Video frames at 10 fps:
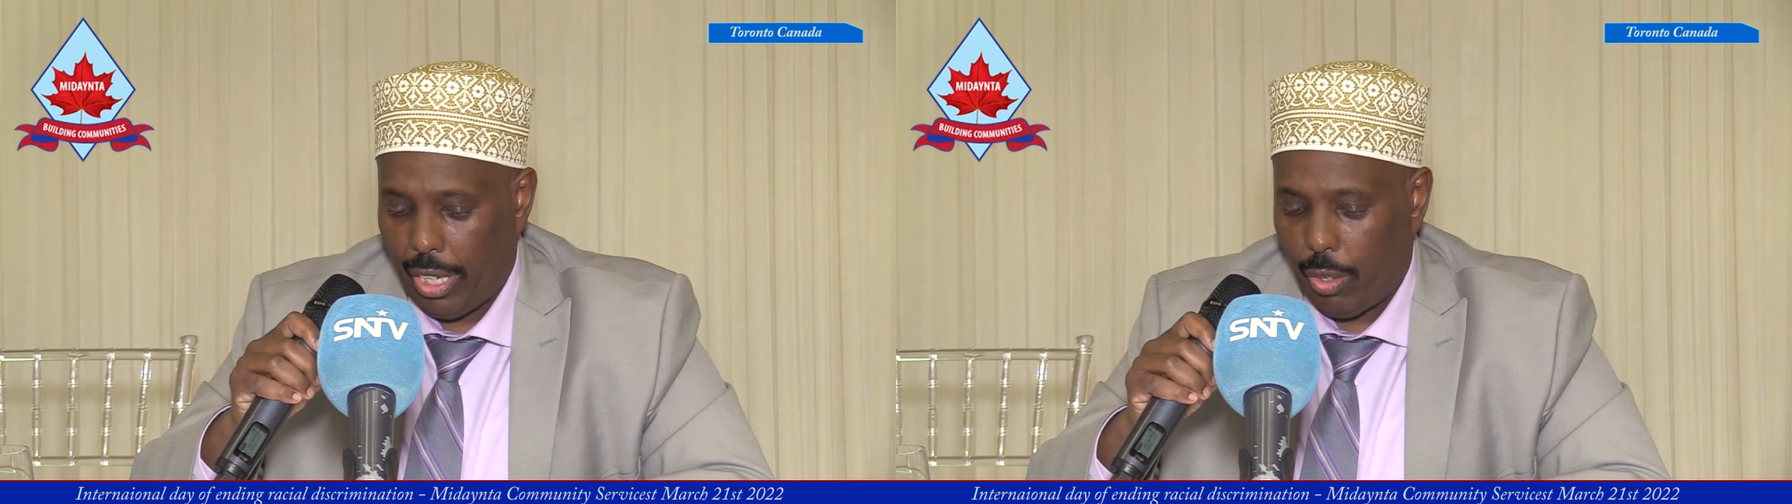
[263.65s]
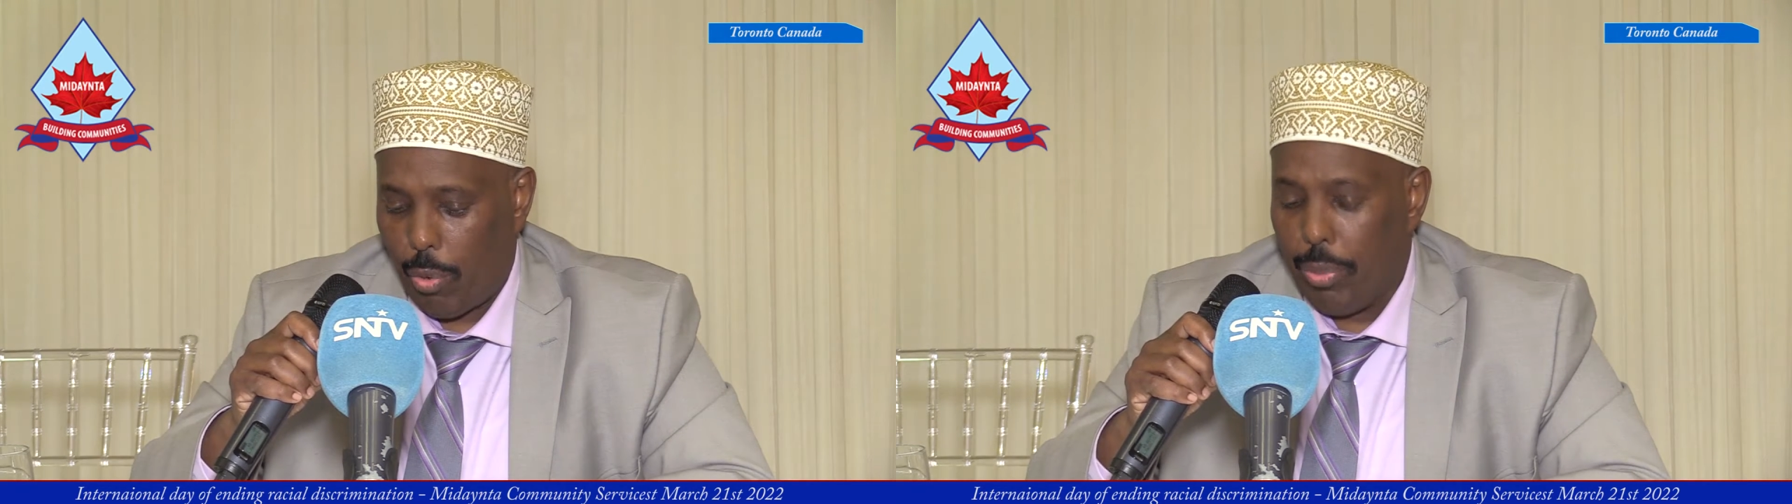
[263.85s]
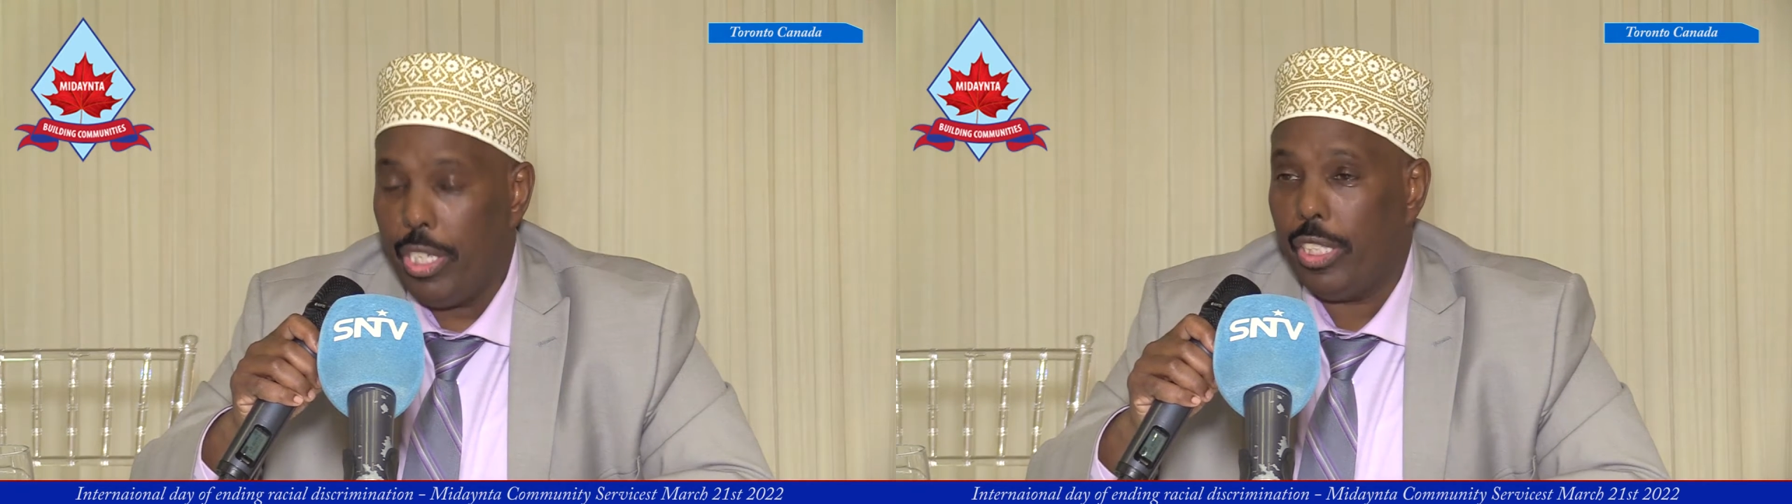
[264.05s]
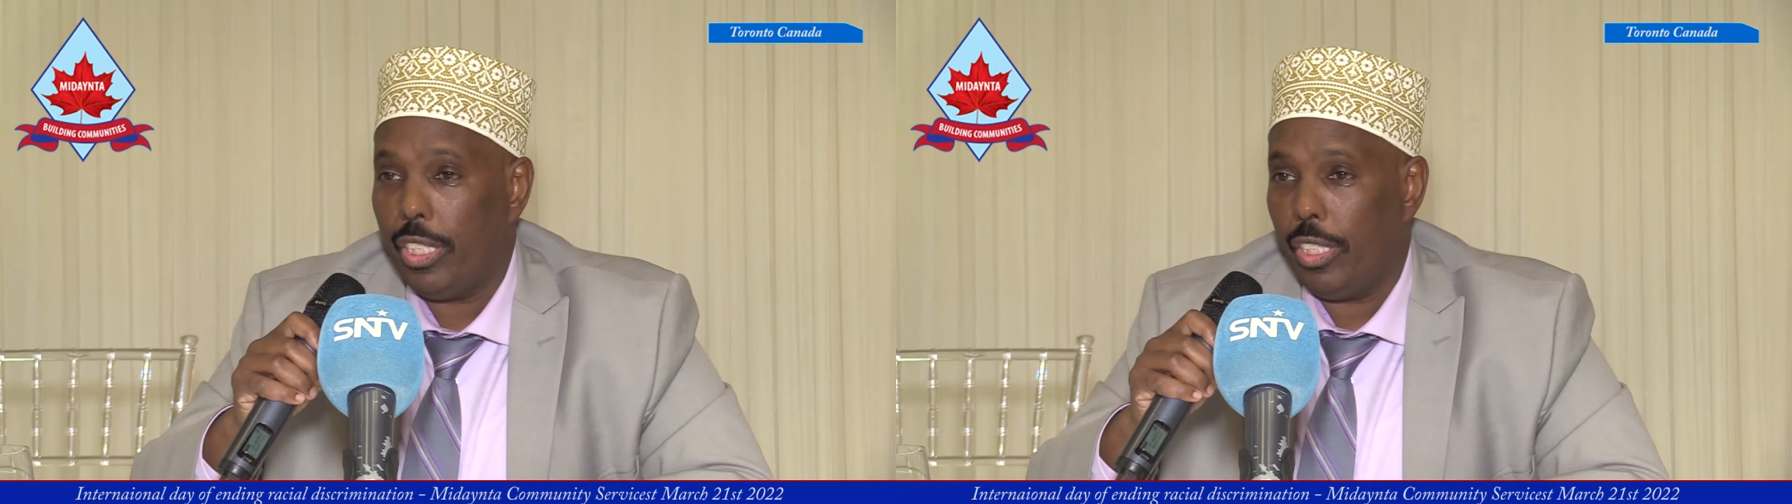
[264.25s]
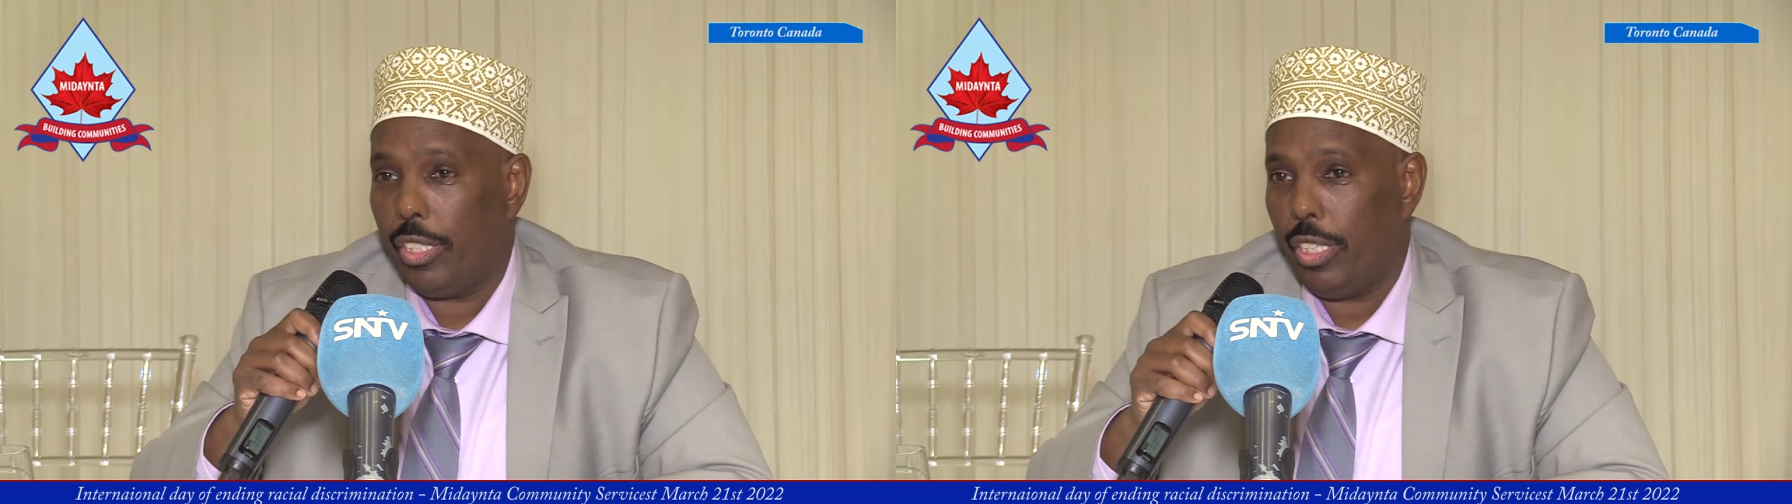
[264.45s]

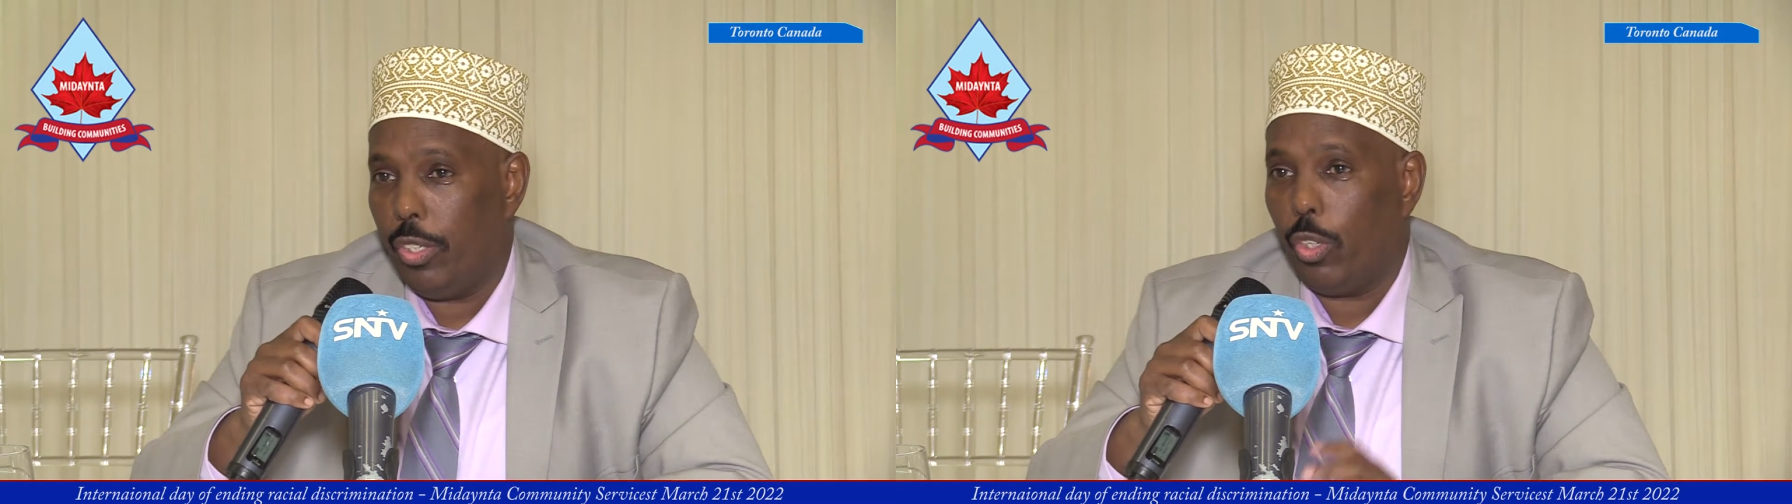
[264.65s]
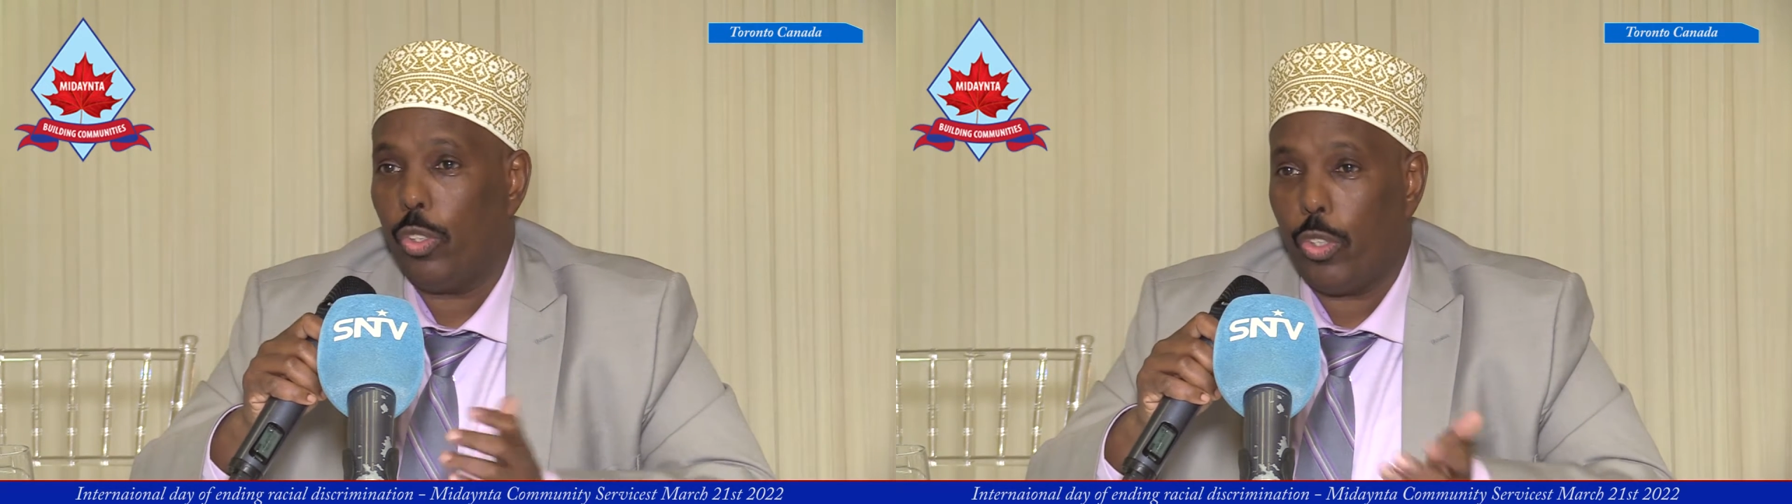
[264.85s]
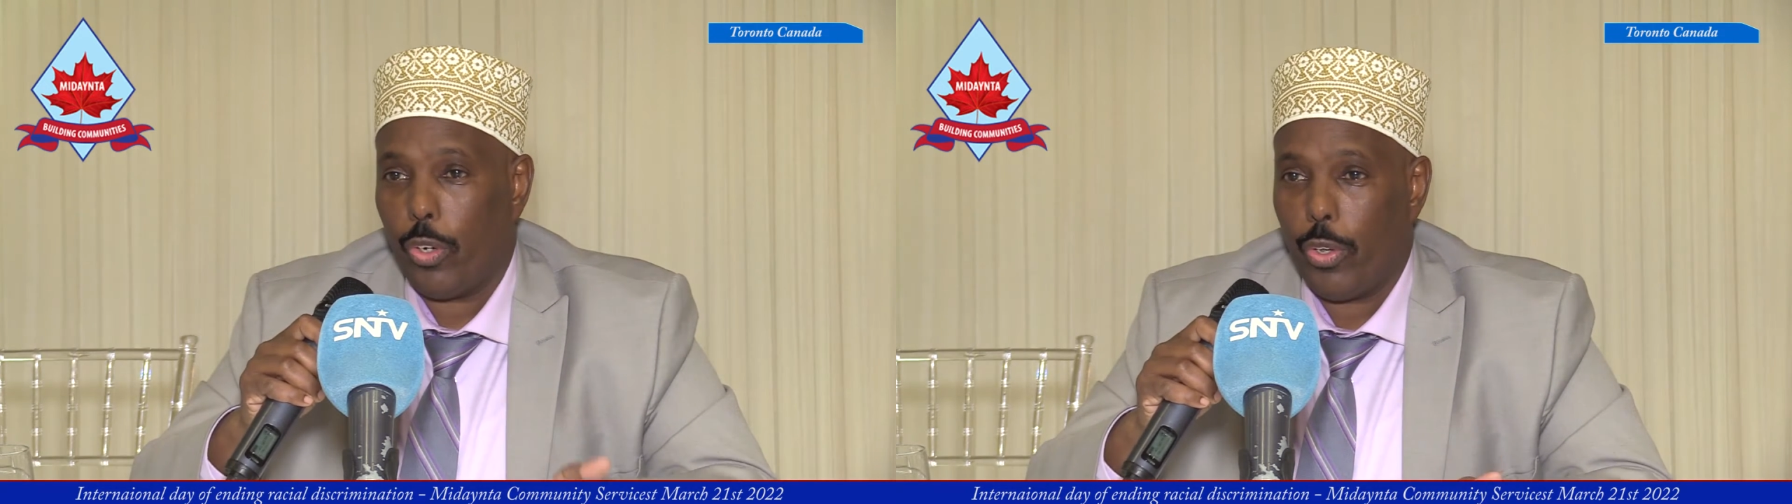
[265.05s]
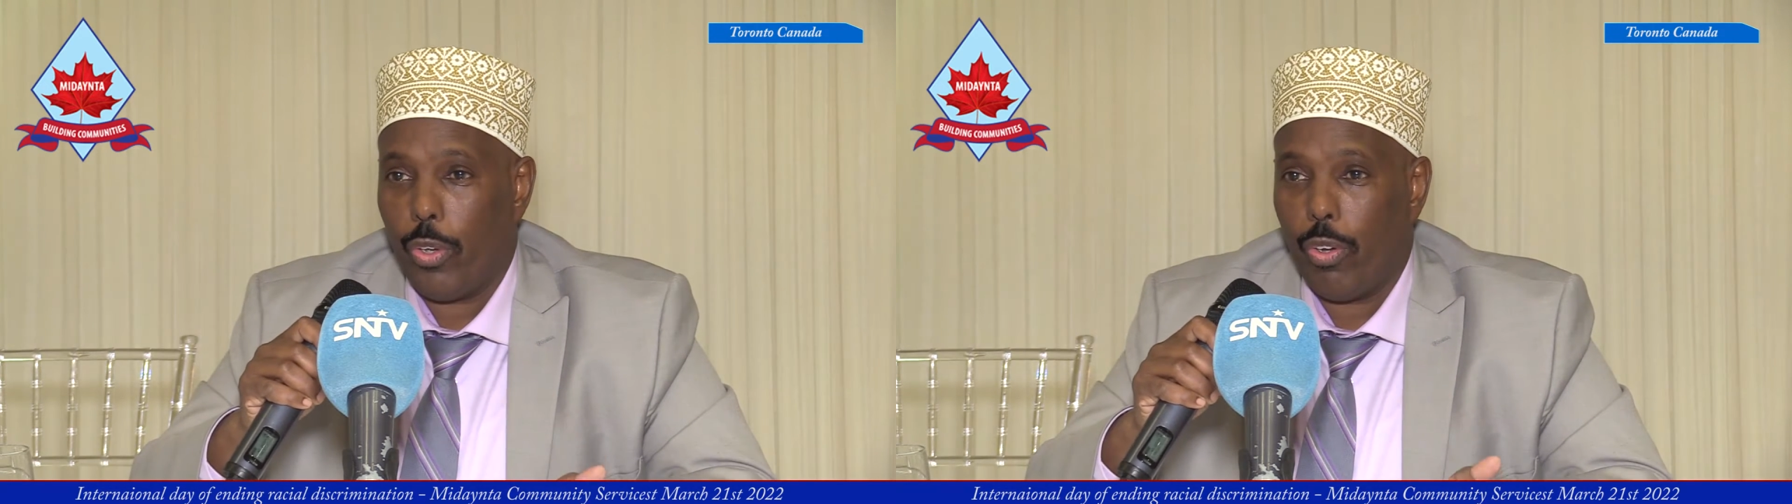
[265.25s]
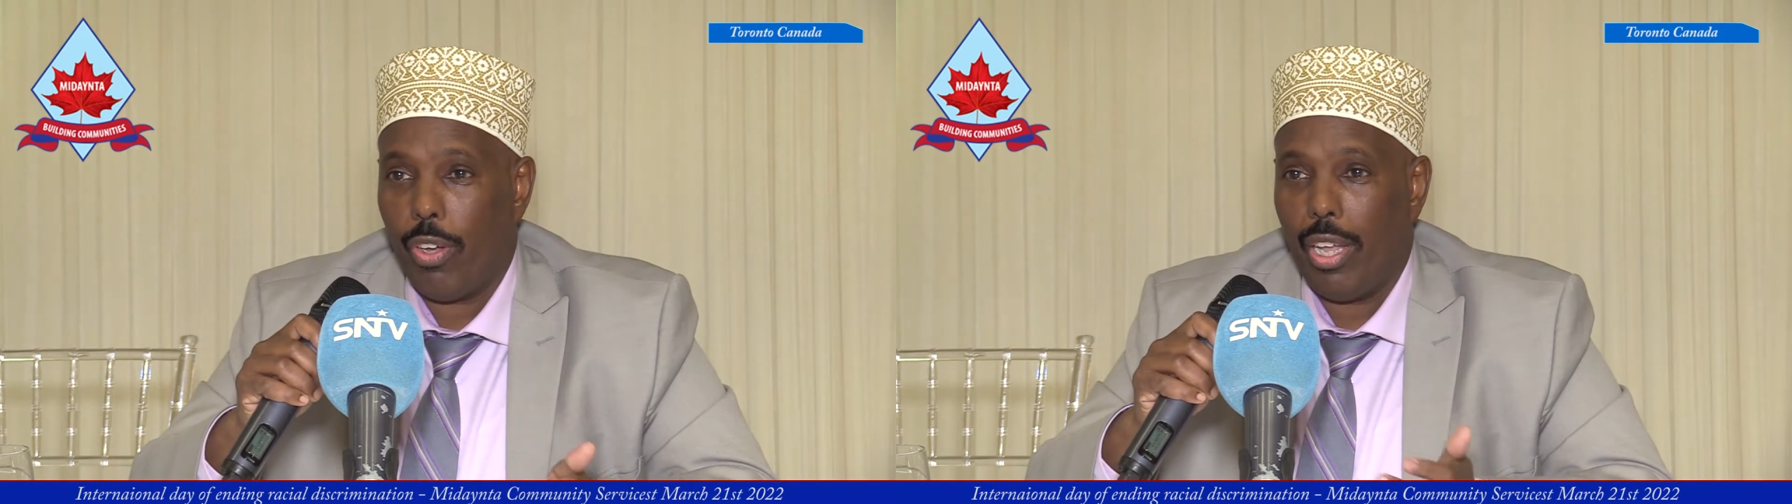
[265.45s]
communities in Ontario